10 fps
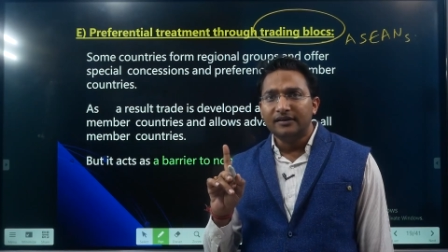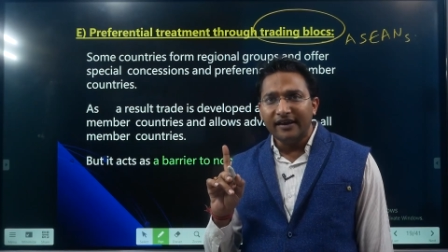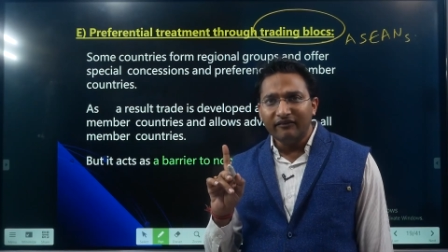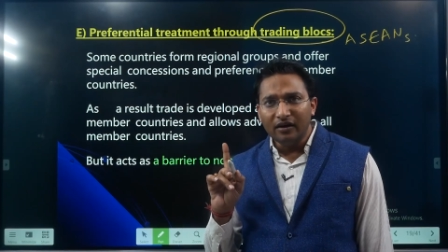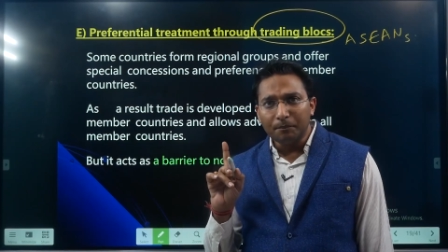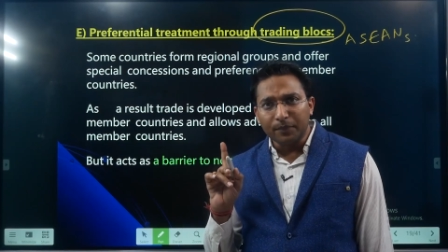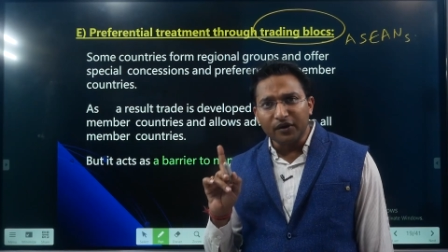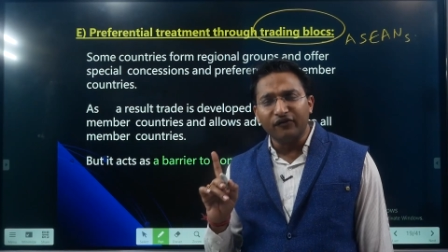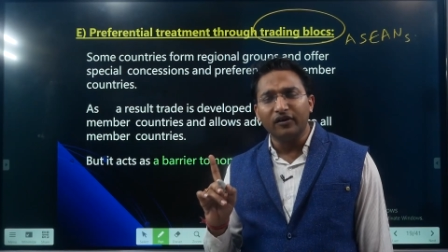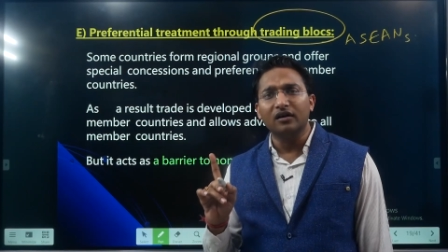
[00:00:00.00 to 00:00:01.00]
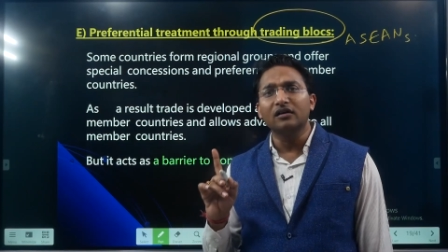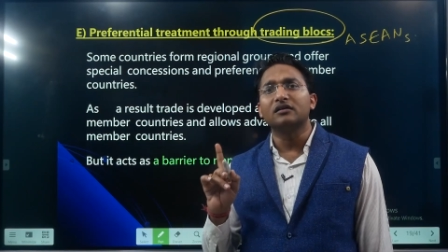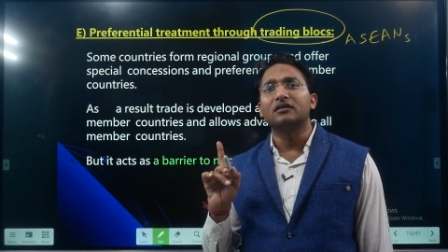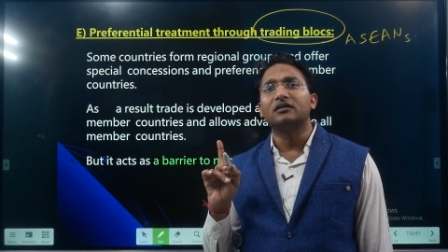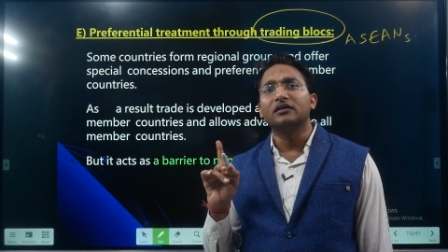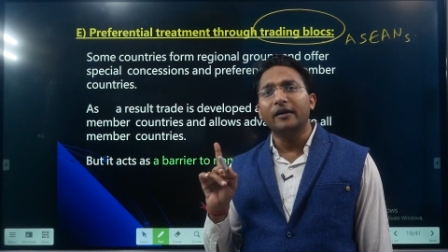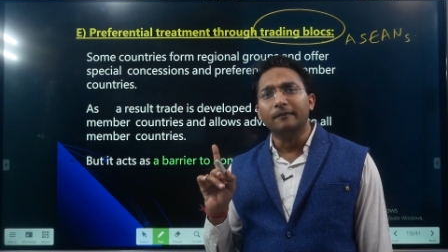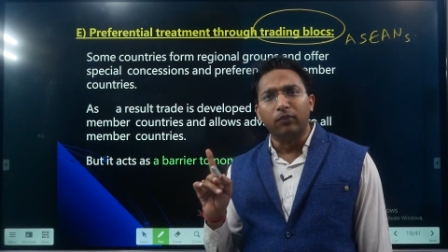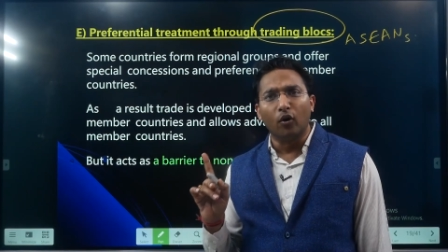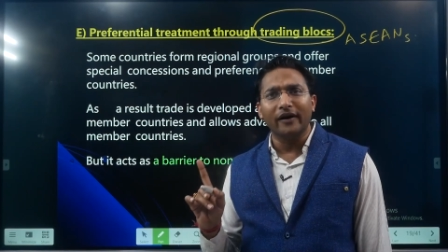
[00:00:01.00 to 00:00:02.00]
they will prefer the
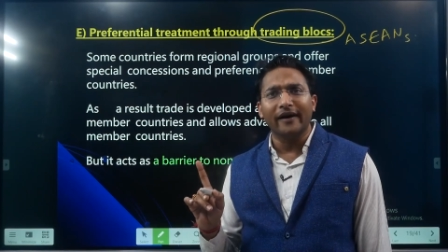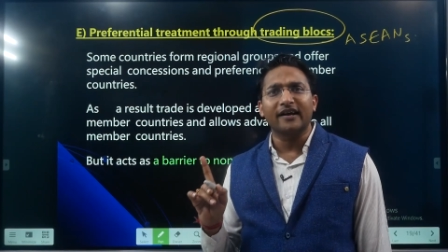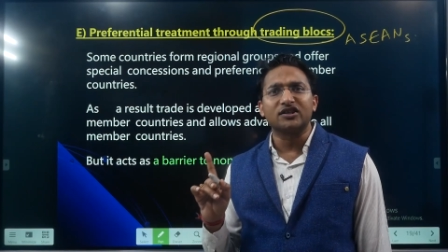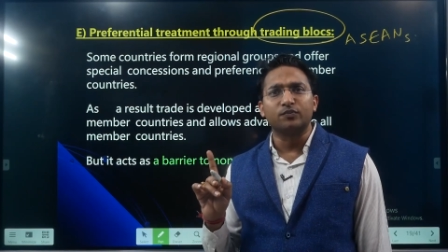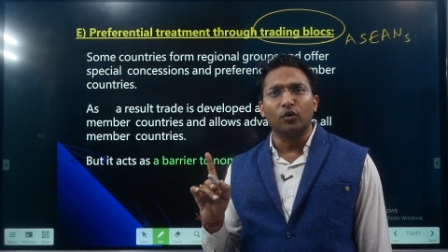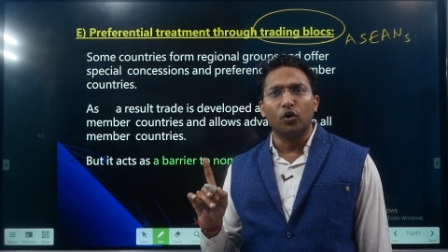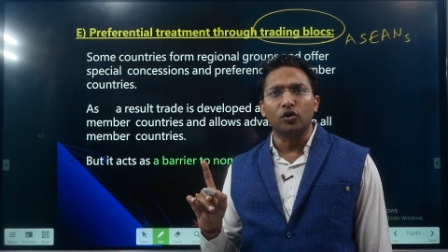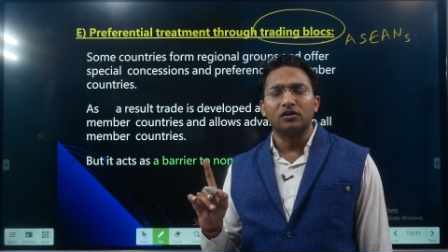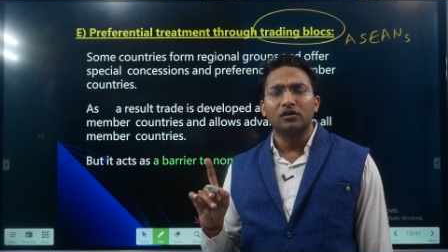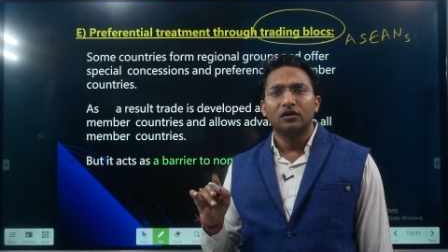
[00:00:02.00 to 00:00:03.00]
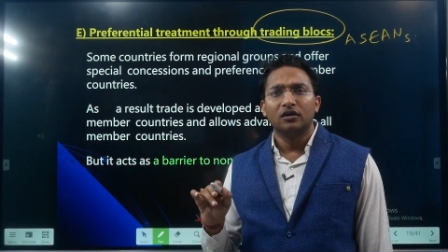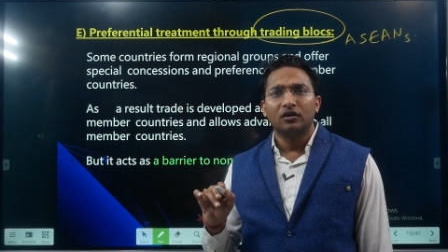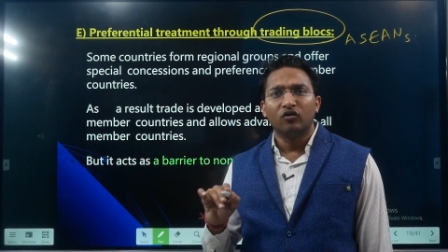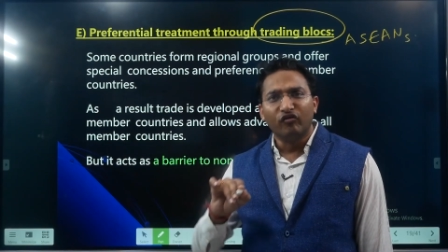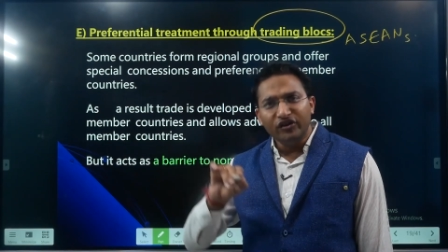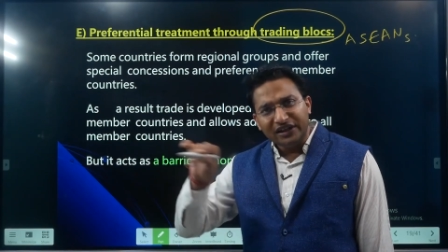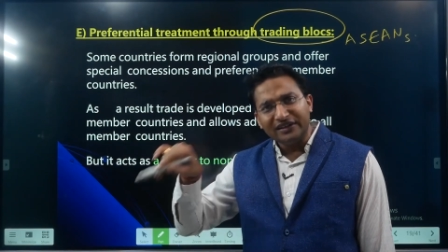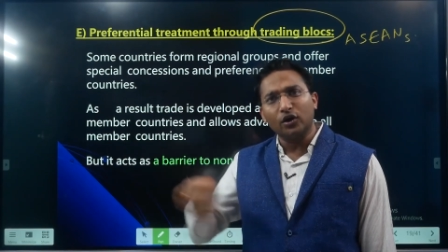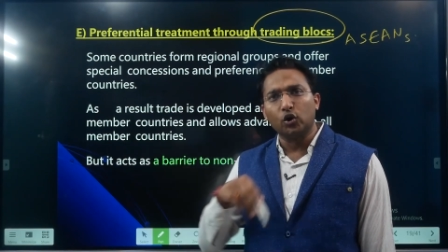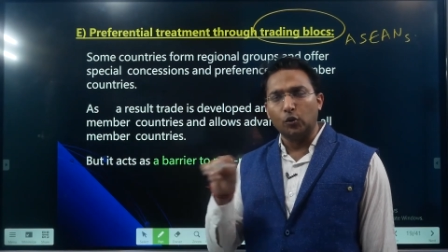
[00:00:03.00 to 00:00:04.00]
import and export
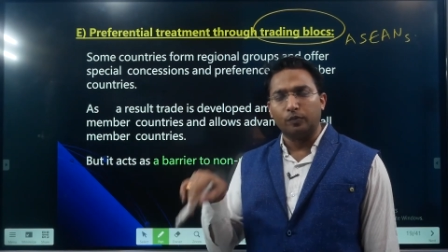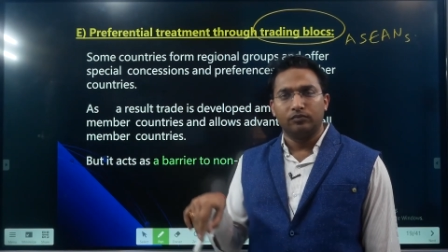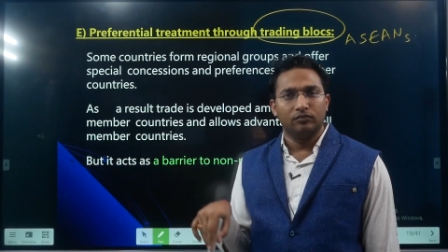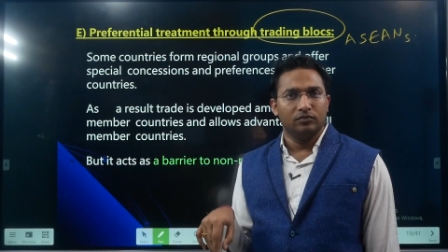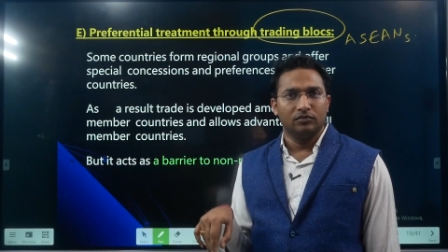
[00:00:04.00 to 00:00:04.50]
within the group.